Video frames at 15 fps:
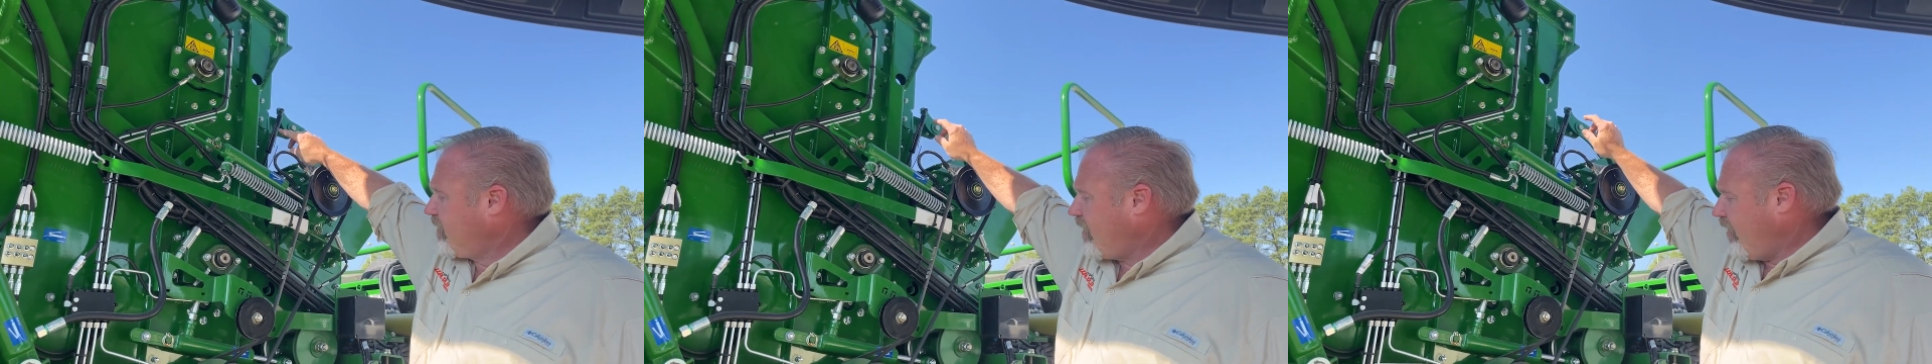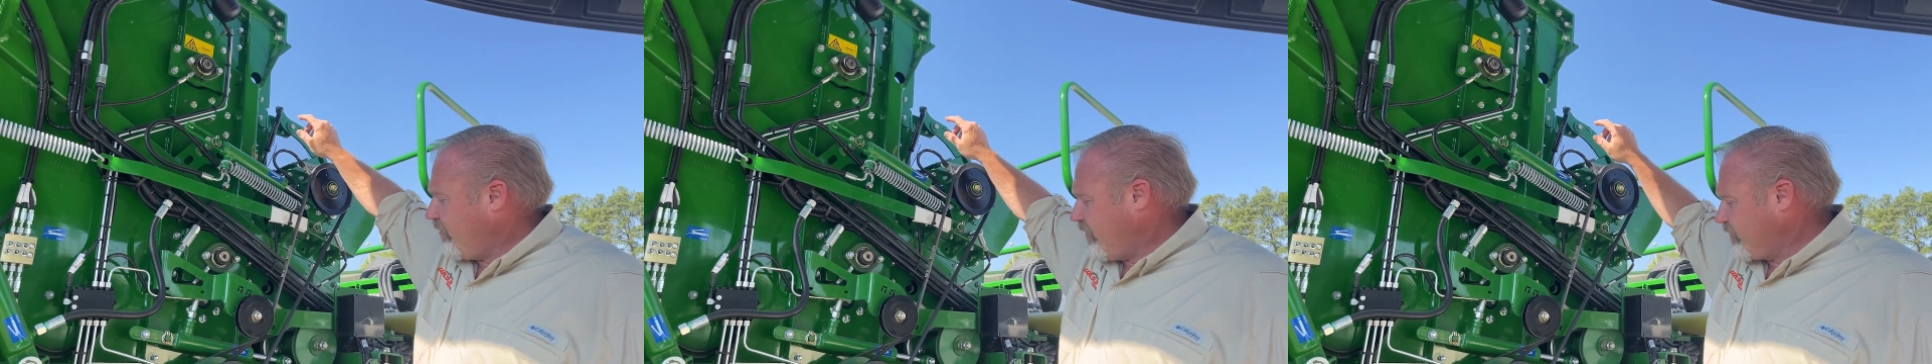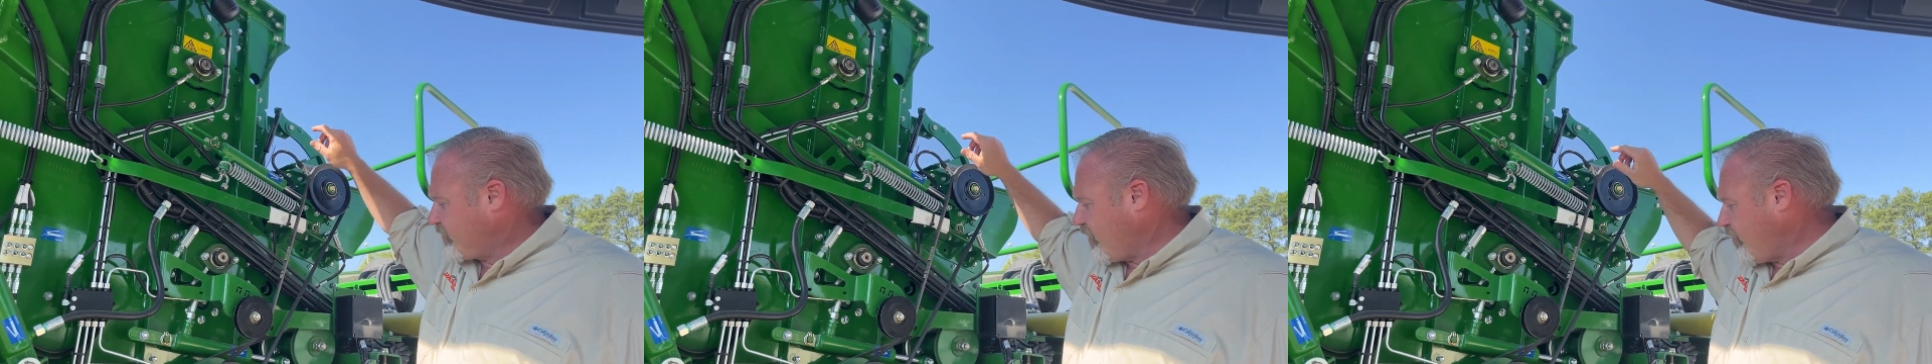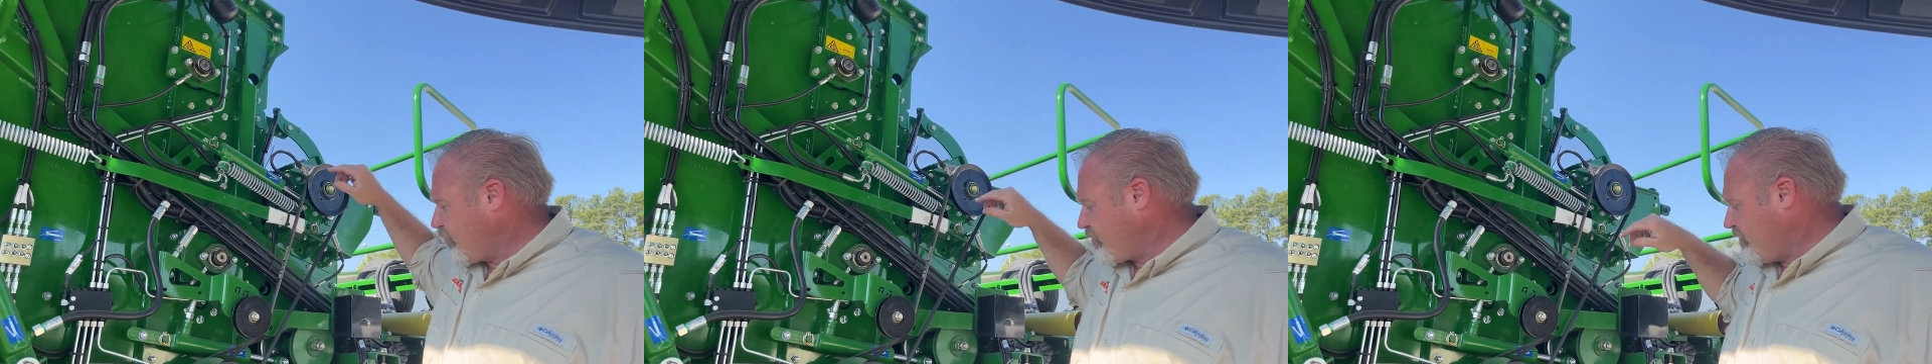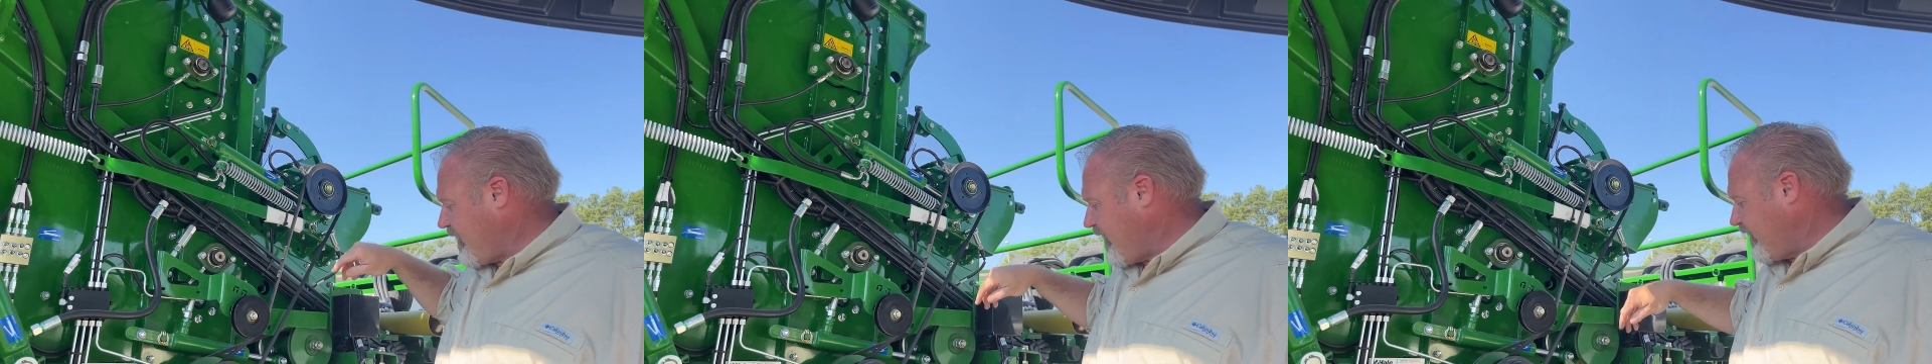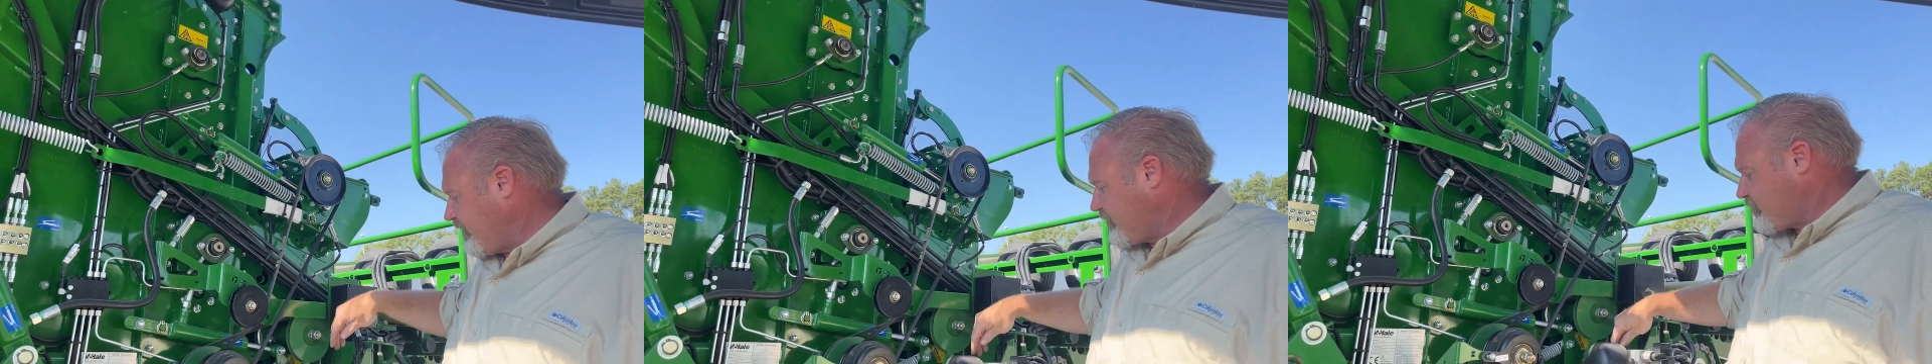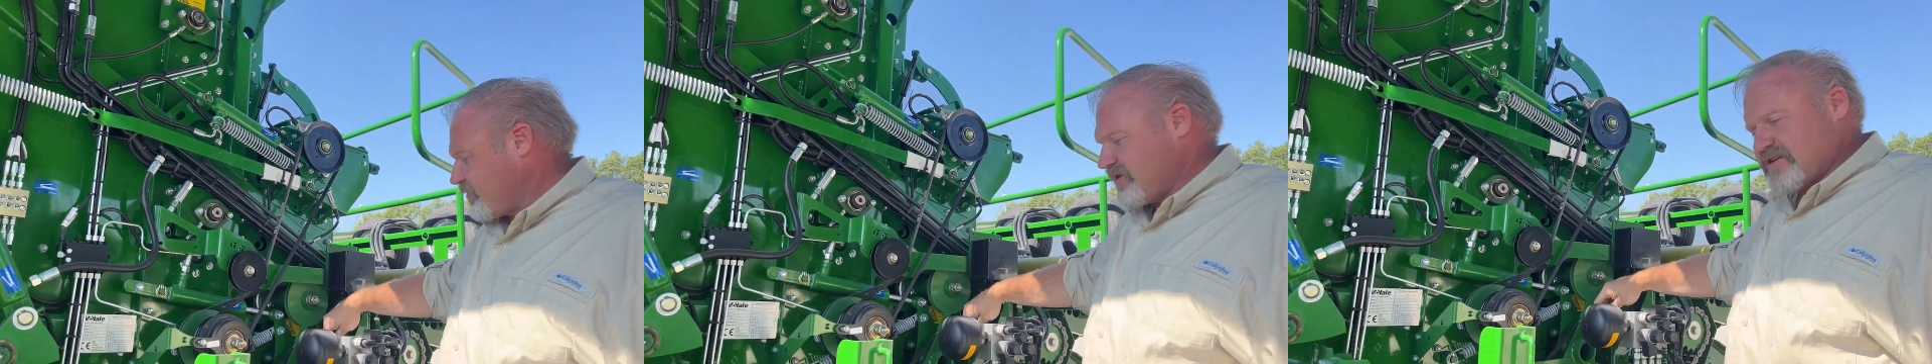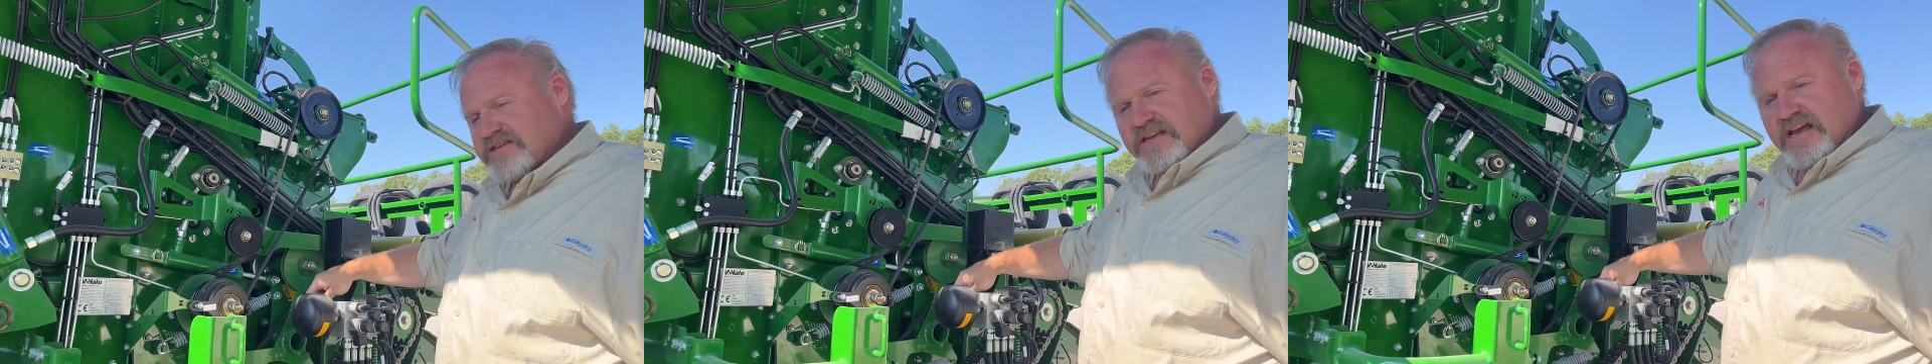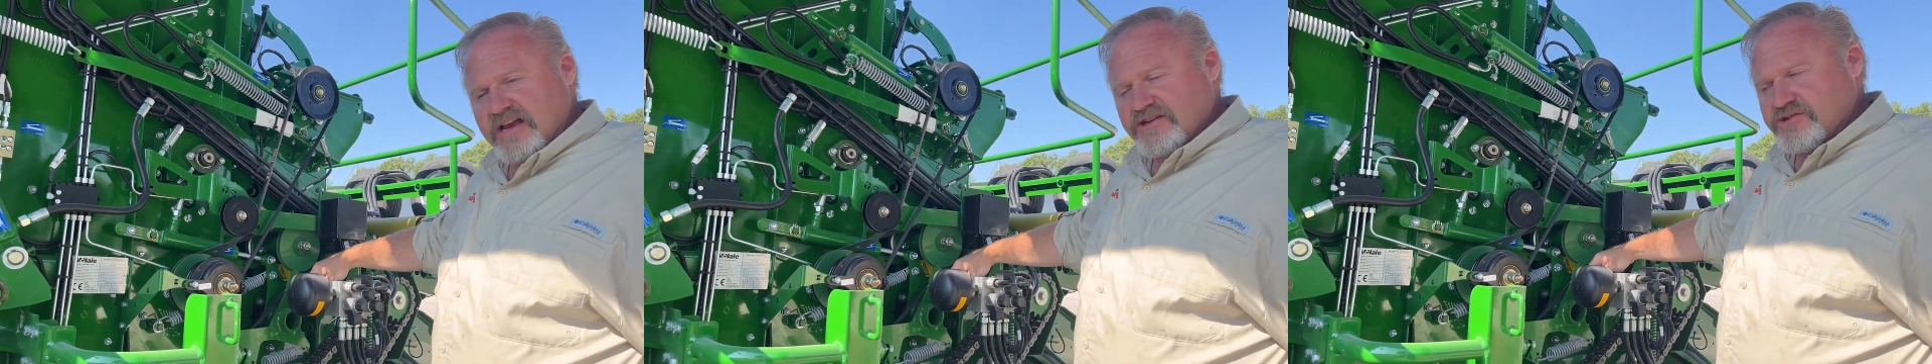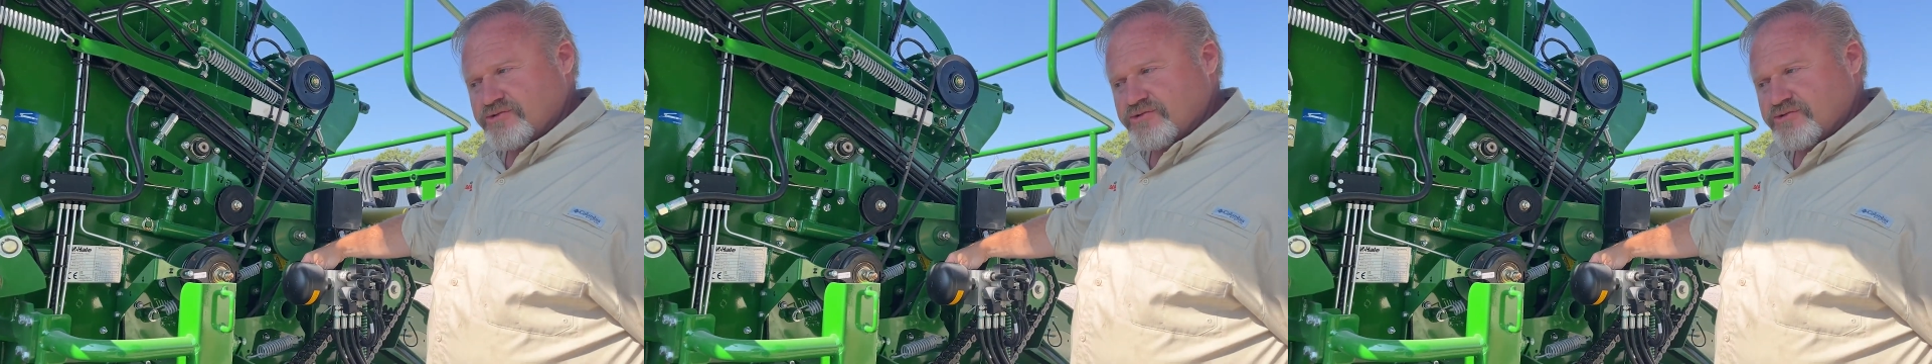On those older balers, when this gas